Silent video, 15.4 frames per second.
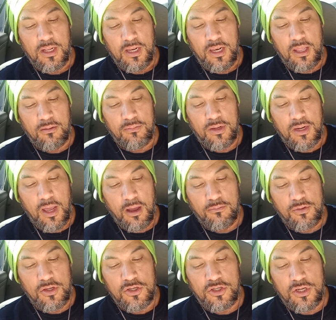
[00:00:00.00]
Let me not
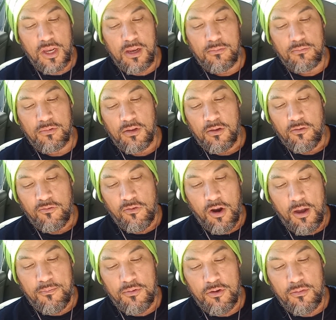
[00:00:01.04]
be ashamed for
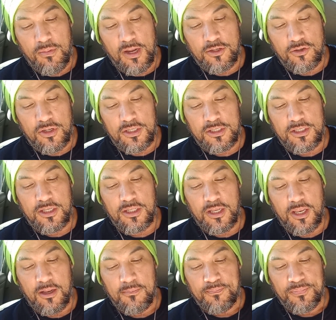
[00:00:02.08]
I put my trust in
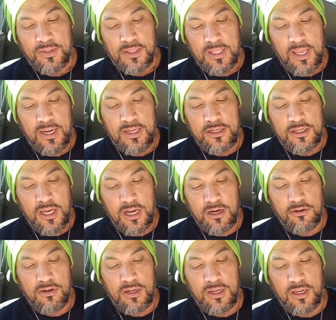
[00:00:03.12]
thee. Let
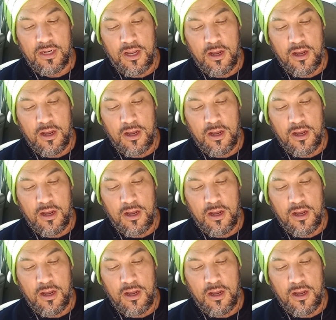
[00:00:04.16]
integrity and